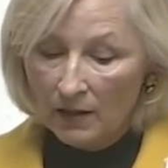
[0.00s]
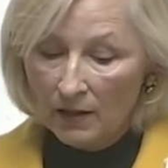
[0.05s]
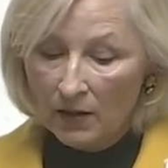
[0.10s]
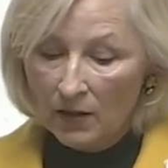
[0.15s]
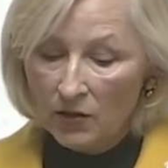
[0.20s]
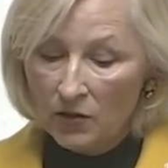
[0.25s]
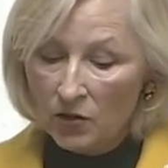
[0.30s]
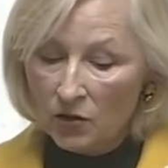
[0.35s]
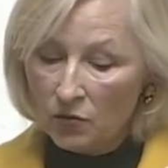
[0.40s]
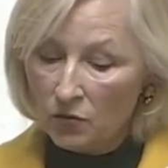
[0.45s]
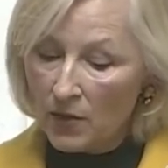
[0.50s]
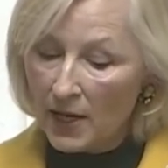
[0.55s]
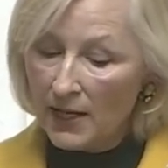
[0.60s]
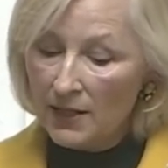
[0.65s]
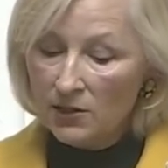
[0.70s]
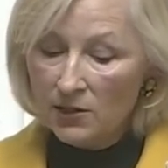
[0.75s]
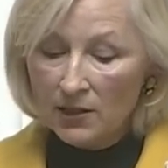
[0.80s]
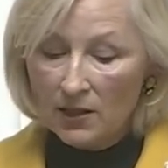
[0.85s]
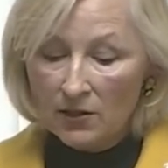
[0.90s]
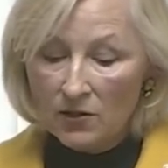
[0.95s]
Your
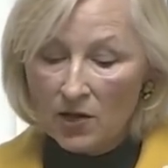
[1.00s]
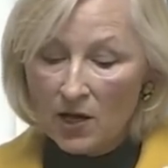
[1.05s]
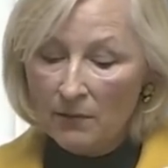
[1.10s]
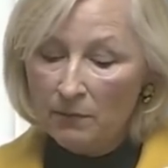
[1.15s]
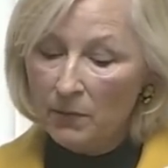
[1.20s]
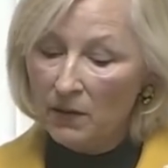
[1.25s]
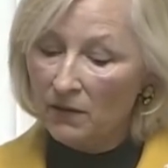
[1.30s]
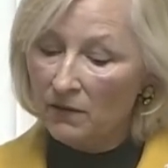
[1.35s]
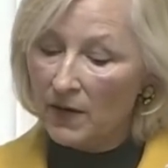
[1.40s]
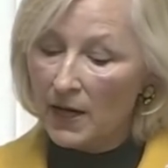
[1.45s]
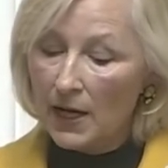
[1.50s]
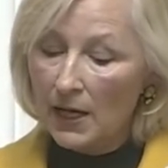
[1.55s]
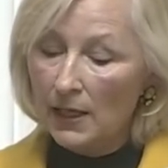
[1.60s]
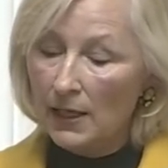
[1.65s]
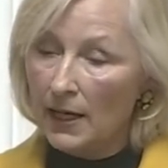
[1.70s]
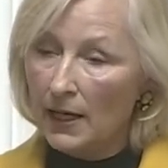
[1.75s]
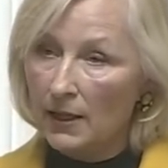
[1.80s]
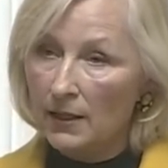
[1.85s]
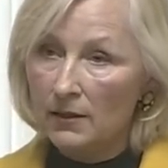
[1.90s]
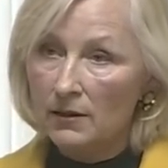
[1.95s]
rights cannot be
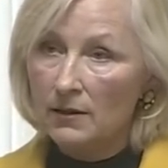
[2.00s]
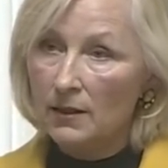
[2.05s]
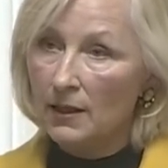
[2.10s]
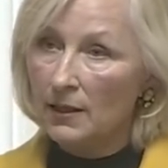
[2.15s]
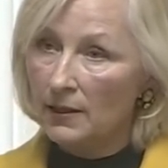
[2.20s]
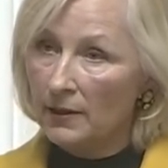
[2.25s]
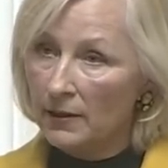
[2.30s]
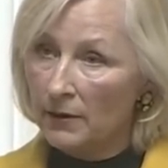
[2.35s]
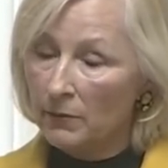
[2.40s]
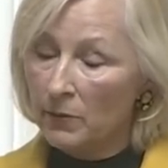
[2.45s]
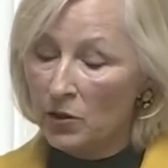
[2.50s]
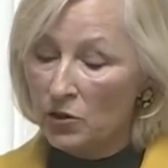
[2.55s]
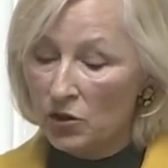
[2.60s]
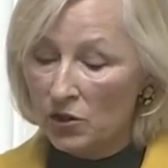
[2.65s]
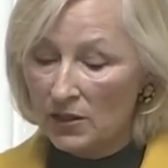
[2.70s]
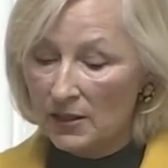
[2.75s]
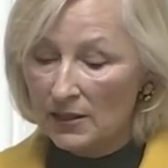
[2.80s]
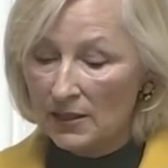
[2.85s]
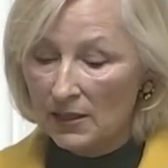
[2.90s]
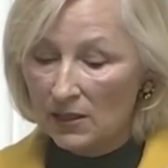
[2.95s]
violated in an
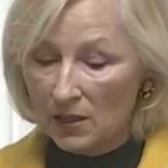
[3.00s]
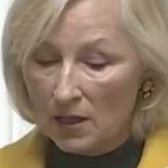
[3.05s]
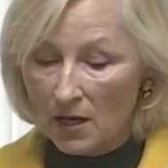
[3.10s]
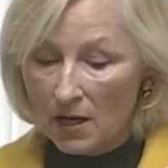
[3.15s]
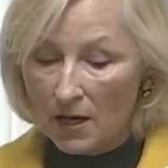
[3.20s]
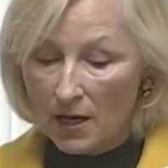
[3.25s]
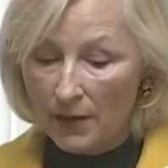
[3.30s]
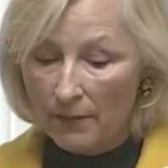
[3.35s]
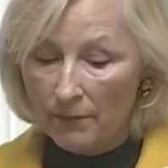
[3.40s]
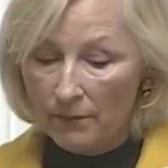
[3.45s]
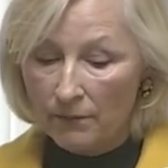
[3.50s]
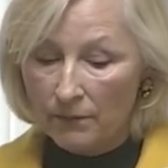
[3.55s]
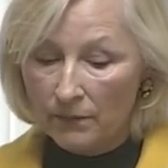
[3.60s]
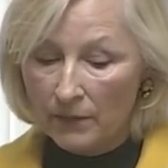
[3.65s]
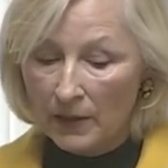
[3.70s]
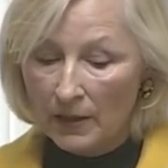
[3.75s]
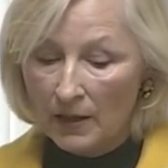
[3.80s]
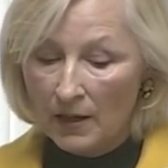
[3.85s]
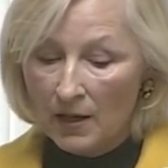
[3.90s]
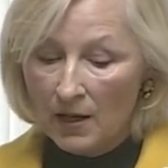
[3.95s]
emergency time.
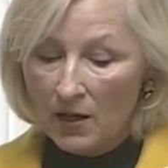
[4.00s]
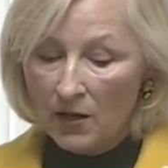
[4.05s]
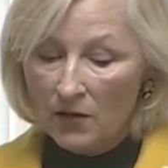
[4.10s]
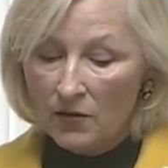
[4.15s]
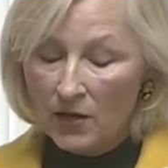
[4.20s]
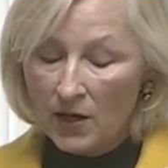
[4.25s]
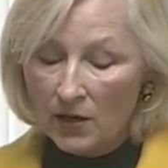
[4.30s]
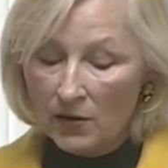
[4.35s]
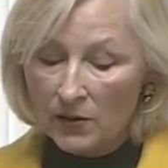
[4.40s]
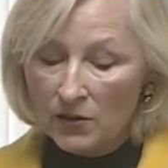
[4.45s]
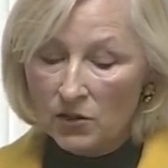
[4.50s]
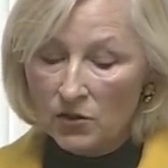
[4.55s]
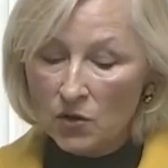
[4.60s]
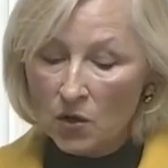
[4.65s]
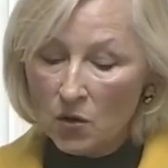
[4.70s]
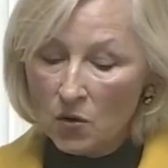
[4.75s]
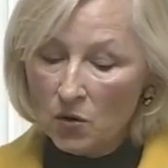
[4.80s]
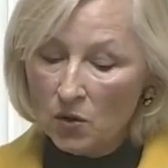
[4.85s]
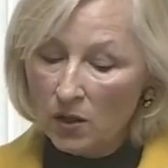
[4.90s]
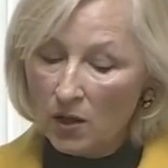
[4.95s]
There is
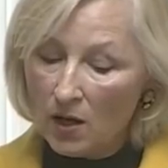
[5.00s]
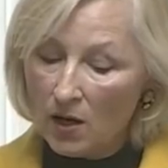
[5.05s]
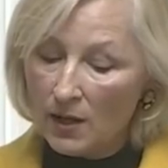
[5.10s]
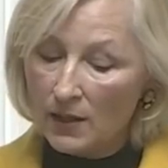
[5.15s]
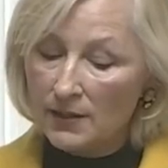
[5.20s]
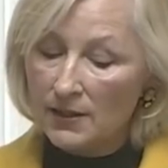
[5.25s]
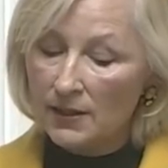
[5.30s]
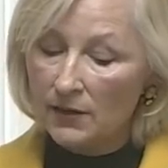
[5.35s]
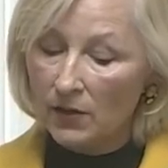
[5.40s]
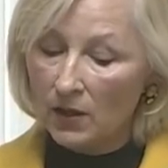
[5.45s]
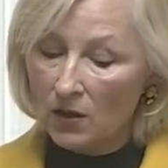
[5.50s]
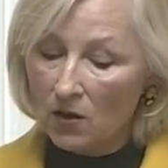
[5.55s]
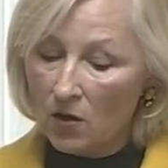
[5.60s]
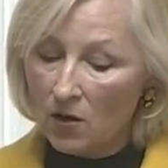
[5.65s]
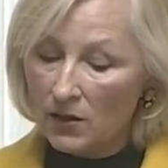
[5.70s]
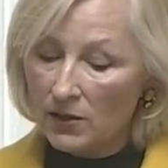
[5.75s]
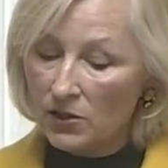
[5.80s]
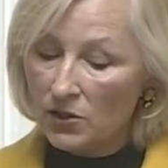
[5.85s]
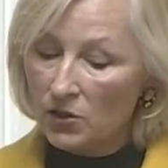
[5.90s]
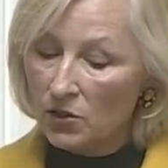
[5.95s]
no clause in the
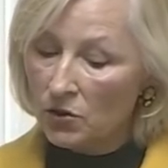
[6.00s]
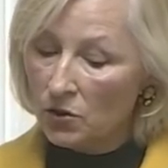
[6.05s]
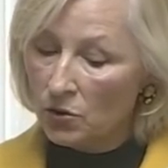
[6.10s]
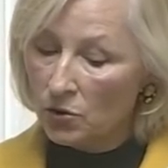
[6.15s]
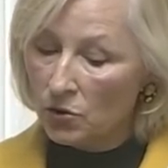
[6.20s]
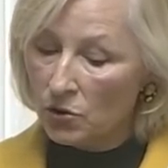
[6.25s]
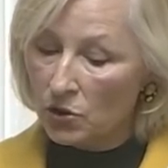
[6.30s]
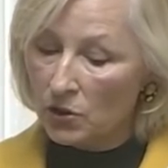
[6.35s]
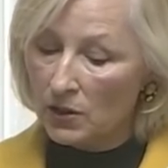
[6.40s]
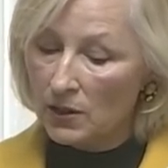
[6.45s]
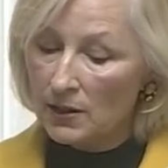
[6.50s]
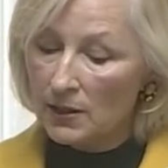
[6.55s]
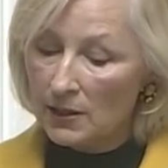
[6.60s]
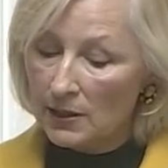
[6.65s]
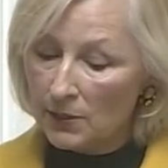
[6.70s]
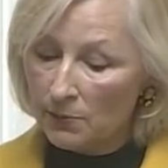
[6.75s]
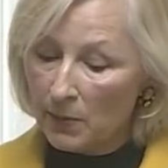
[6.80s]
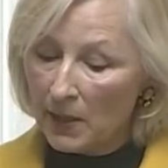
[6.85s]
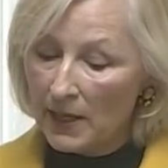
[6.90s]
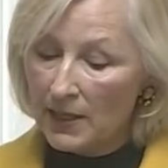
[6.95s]
Constitution,
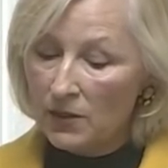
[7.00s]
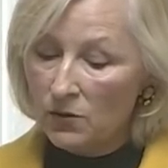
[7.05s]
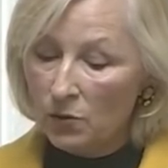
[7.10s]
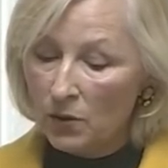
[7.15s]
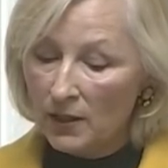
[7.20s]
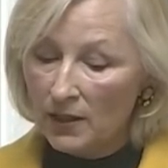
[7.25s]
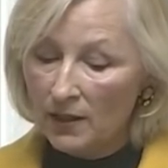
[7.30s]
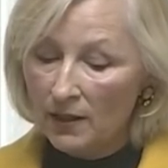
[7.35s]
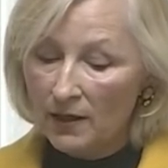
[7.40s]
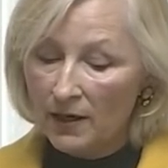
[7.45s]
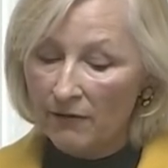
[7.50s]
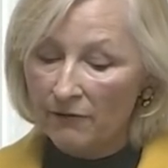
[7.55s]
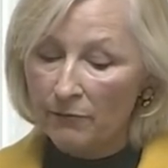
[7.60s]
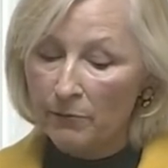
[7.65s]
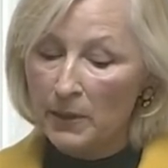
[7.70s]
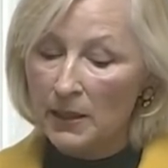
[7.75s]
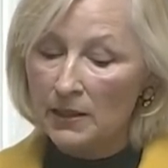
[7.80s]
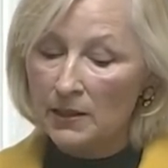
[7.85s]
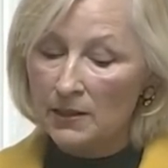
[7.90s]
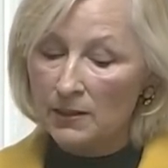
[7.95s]
despite what the
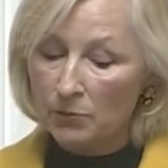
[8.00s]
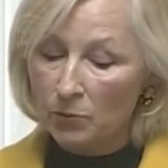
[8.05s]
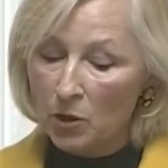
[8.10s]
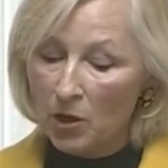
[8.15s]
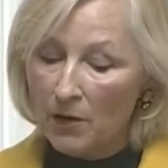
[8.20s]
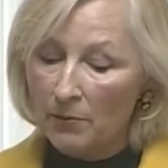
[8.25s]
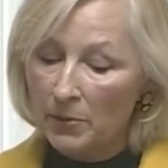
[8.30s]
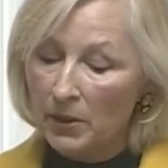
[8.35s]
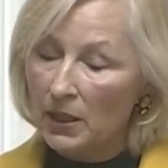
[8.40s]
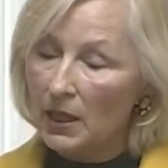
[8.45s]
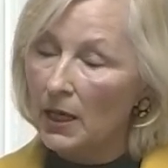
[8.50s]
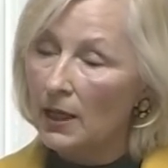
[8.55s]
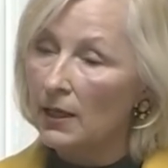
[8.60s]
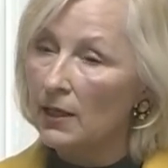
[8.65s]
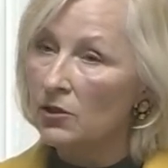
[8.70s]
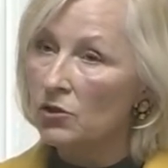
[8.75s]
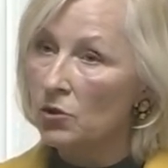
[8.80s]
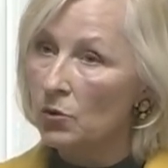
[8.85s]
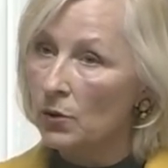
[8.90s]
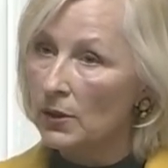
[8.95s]
government is
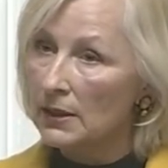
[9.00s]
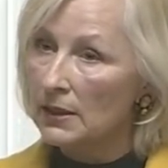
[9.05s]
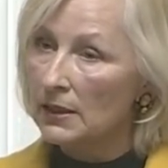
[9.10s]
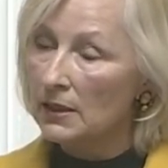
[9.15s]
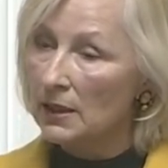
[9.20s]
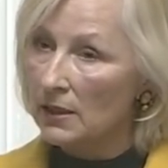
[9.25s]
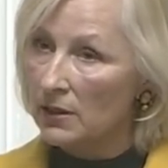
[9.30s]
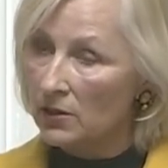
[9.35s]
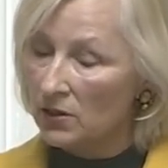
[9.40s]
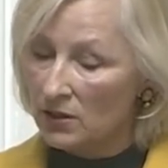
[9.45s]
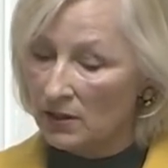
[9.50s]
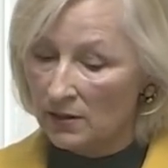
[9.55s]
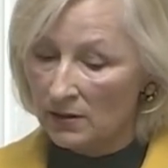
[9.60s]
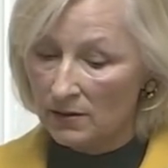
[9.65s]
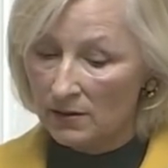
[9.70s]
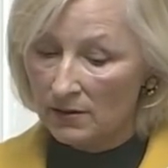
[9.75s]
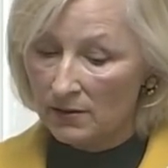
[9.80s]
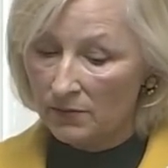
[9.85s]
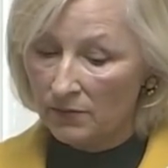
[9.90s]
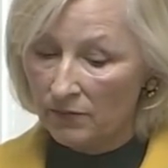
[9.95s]
propagating to its citizens.